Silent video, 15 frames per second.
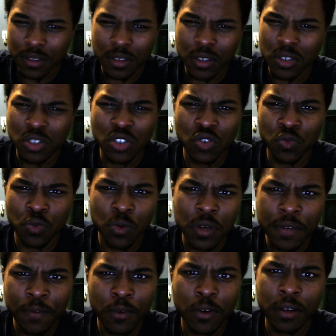just rooting
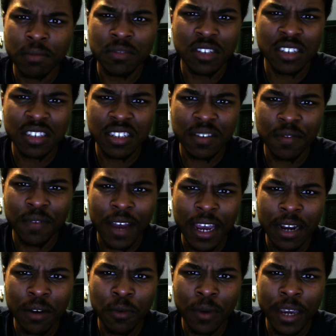for him just to find a
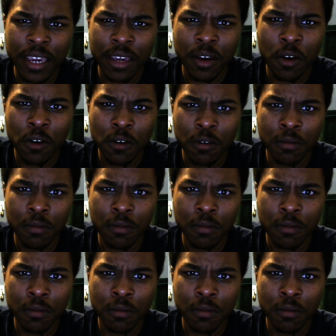way home.